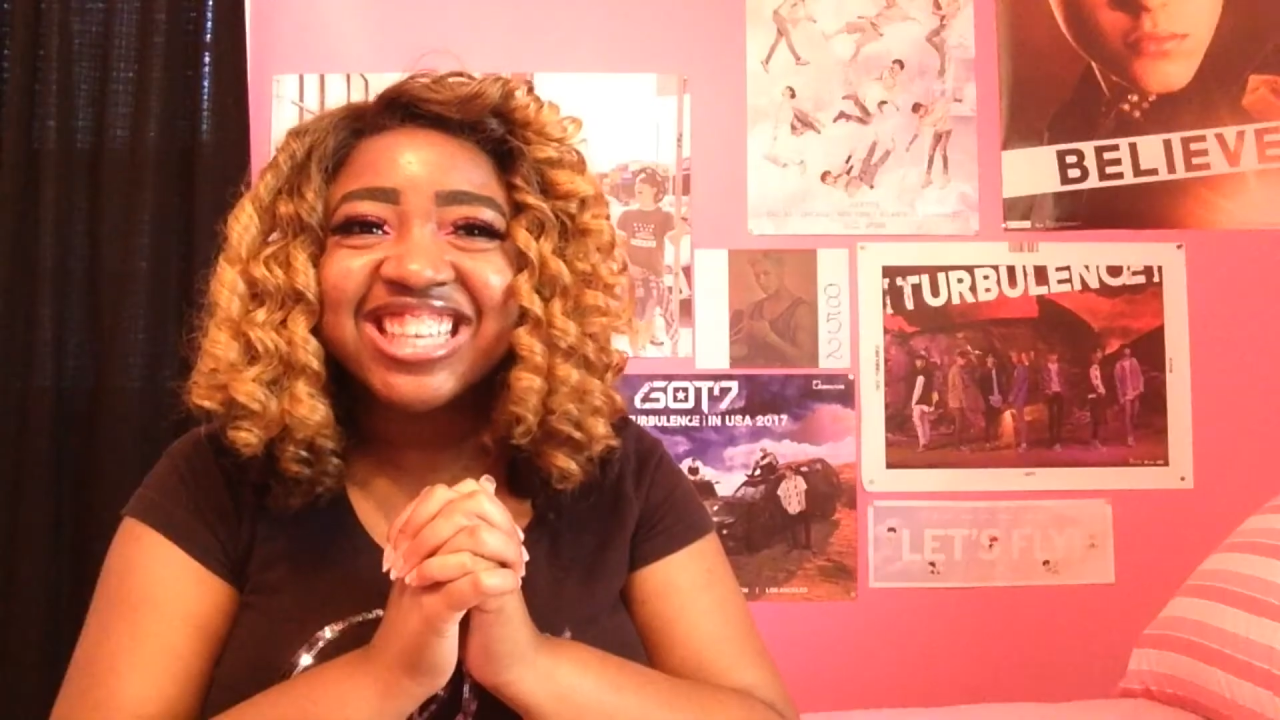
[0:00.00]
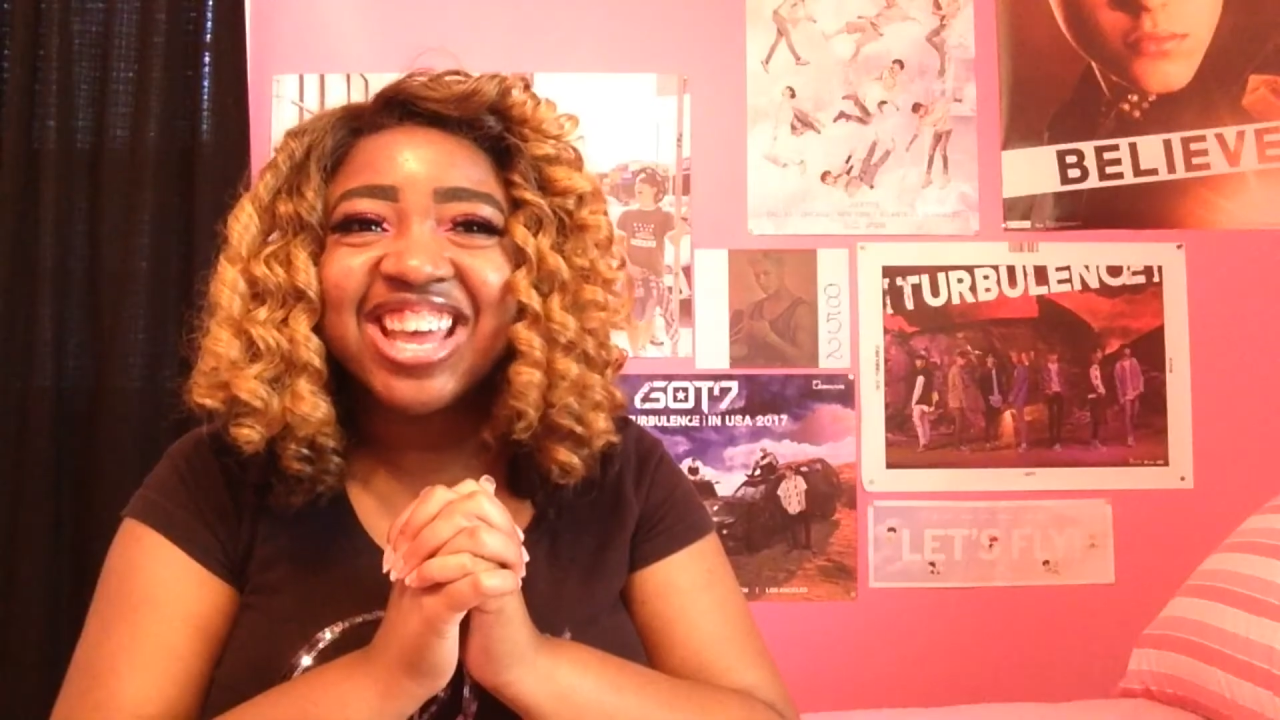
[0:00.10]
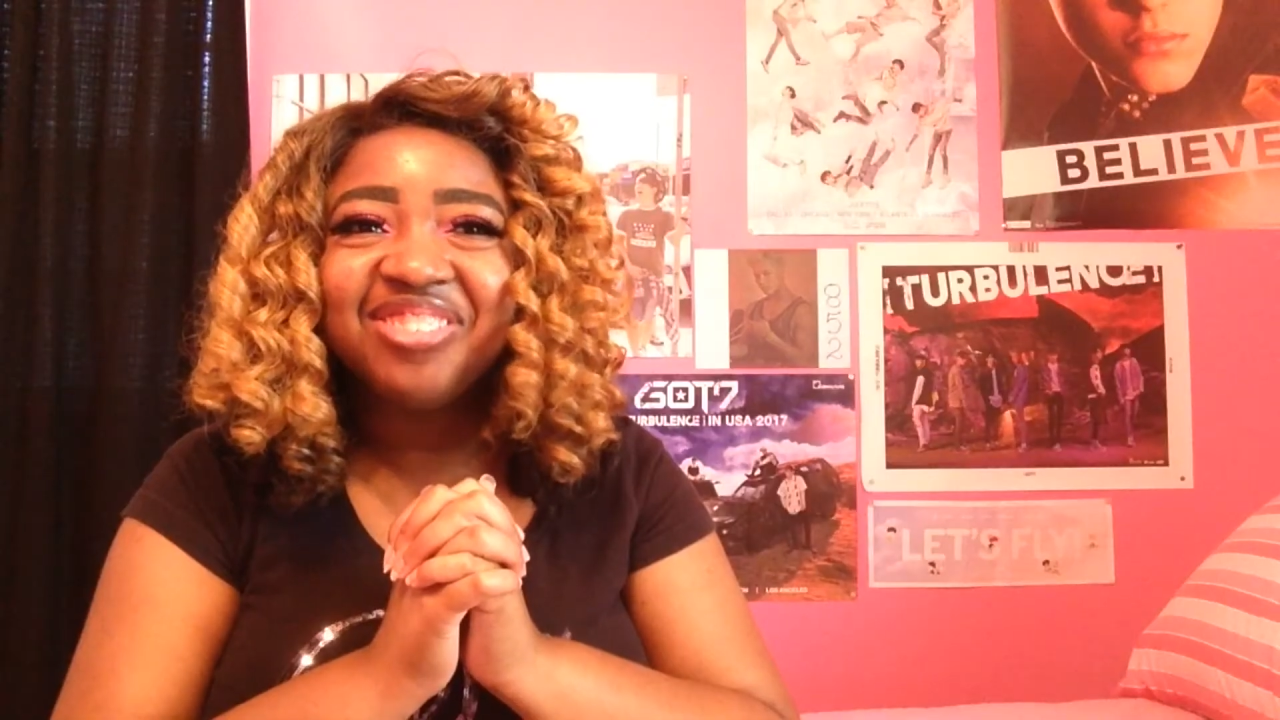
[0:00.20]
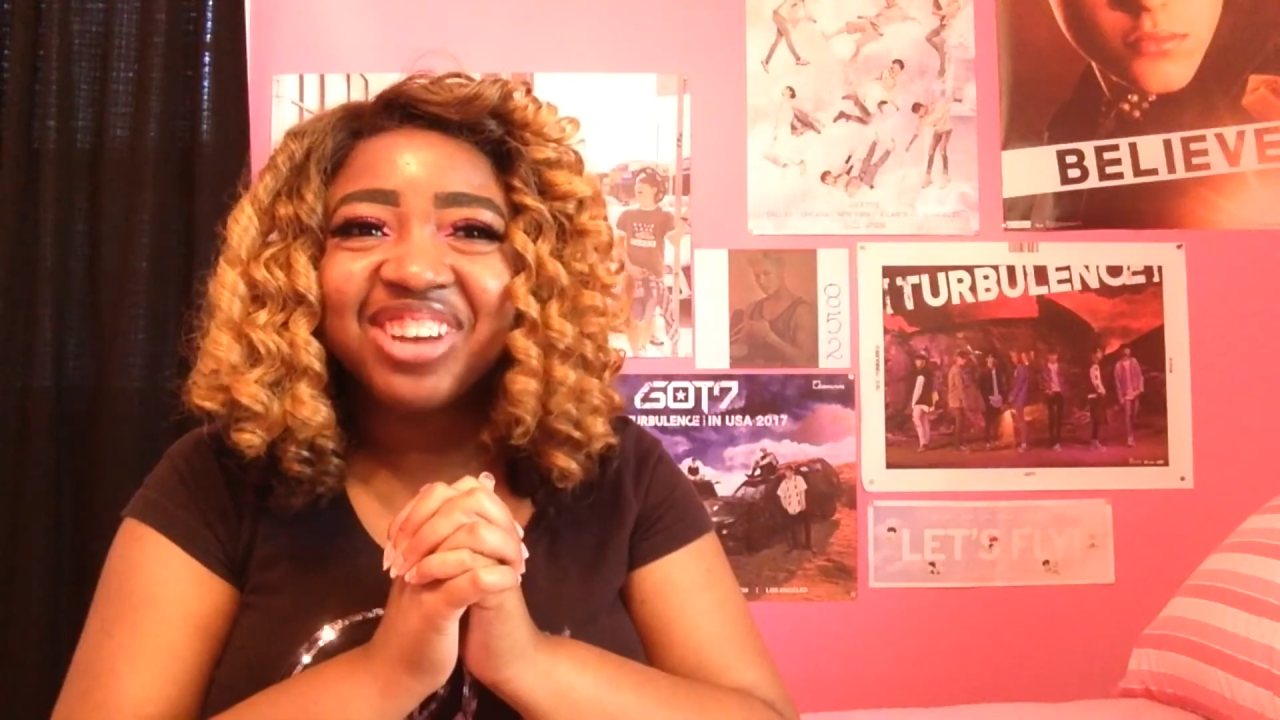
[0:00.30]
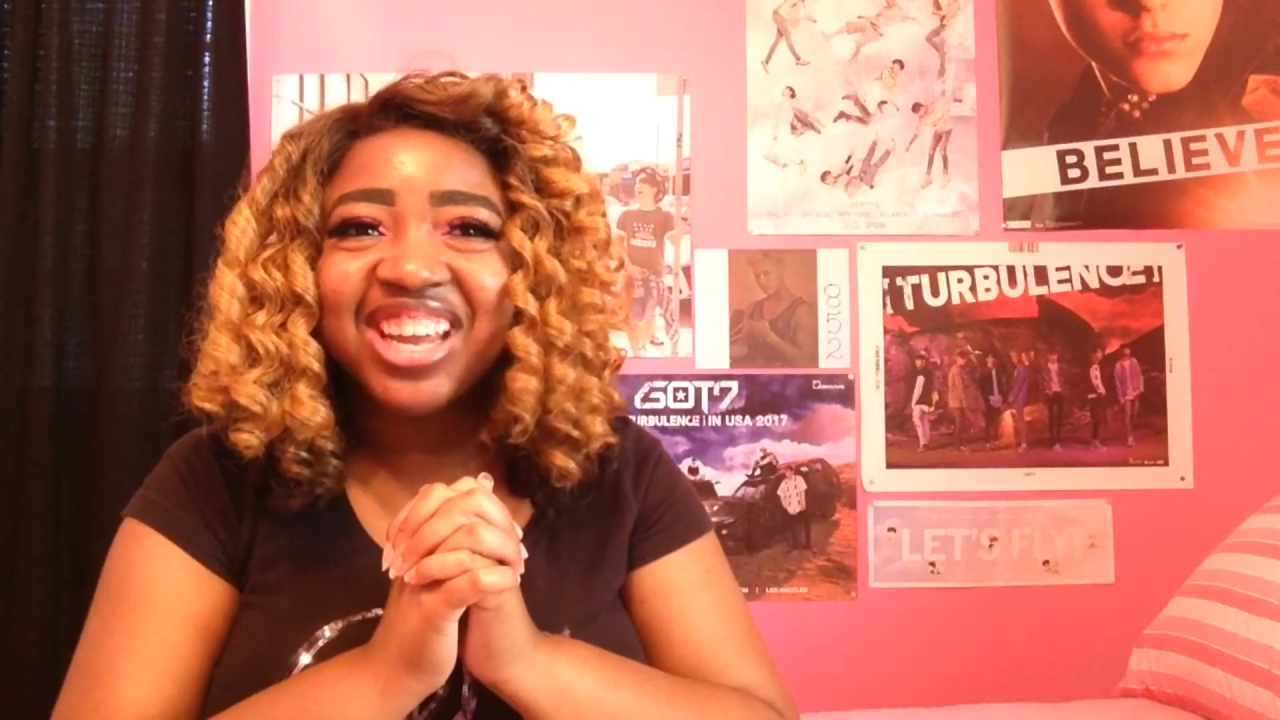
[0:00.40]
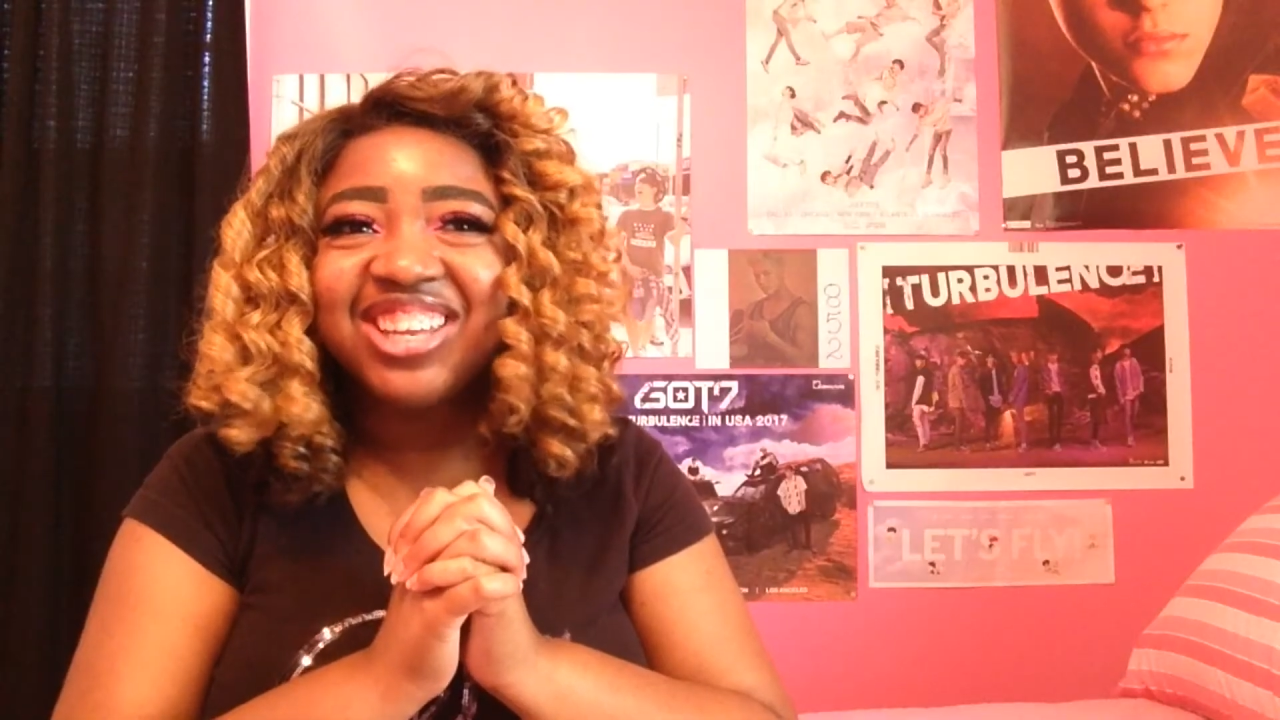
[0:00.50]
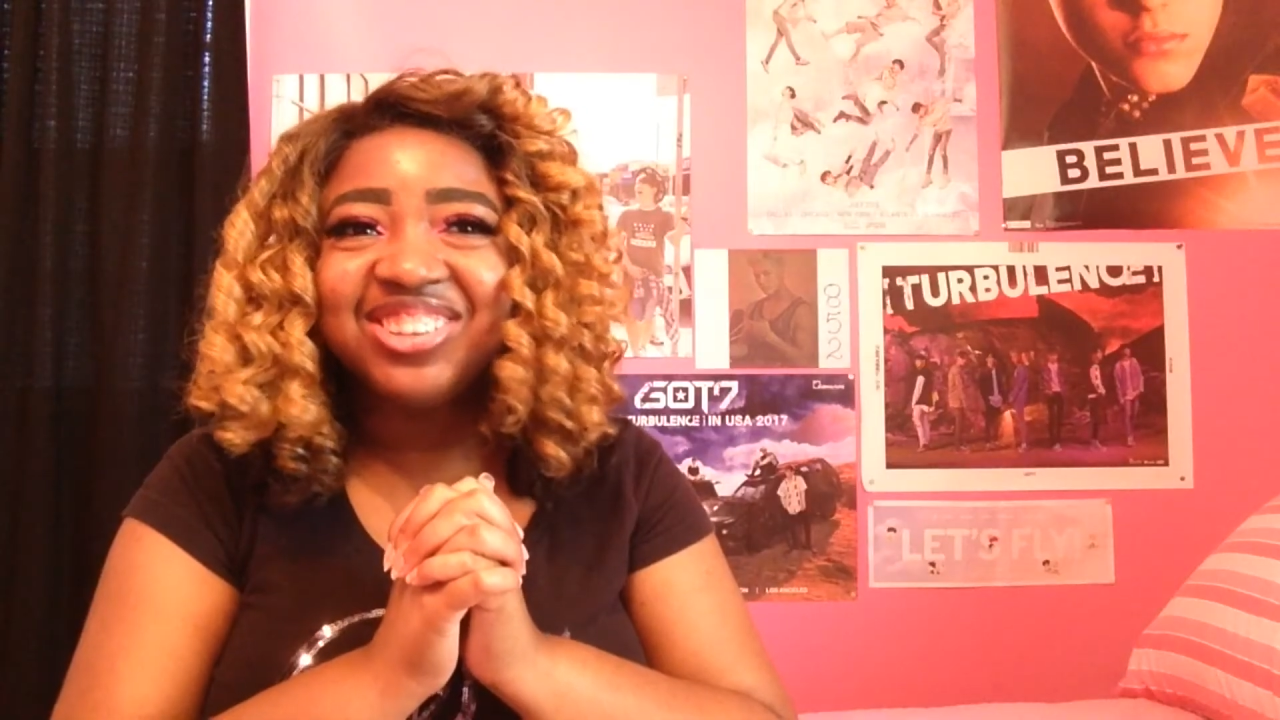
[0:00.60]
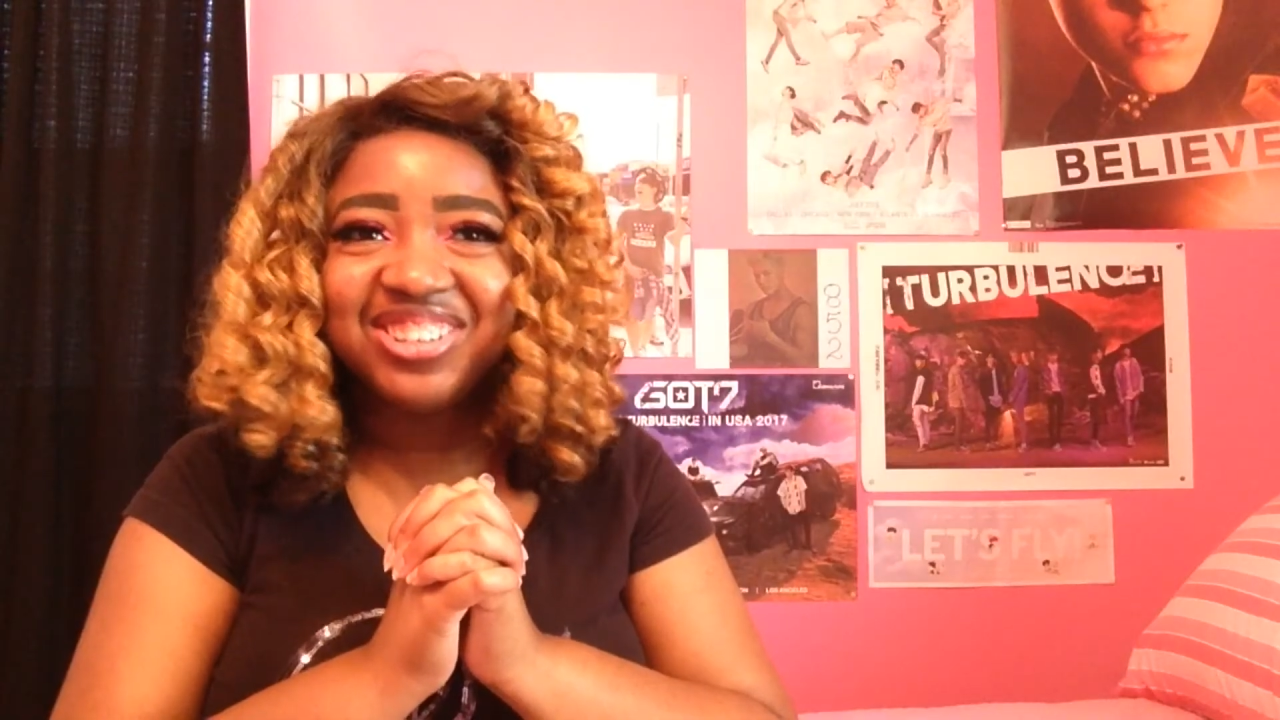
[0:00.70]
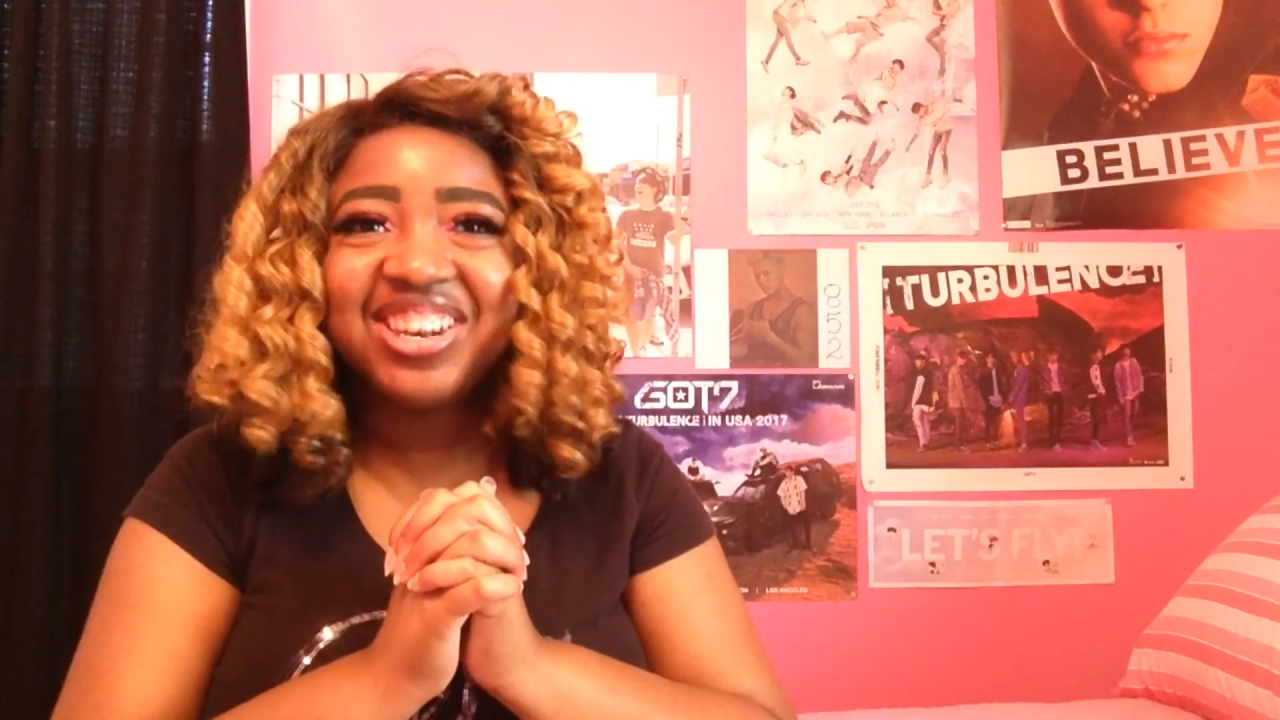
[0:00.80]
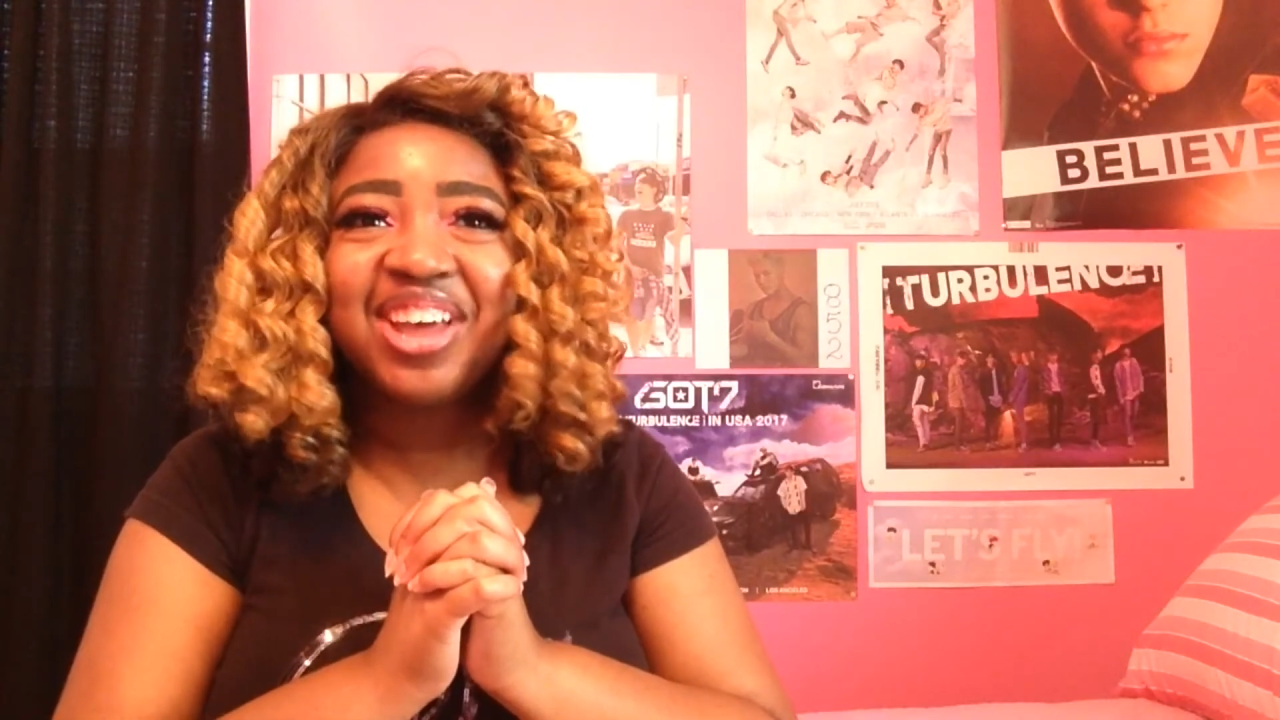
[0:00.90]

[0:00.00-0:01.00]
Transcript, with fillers: And when I use it,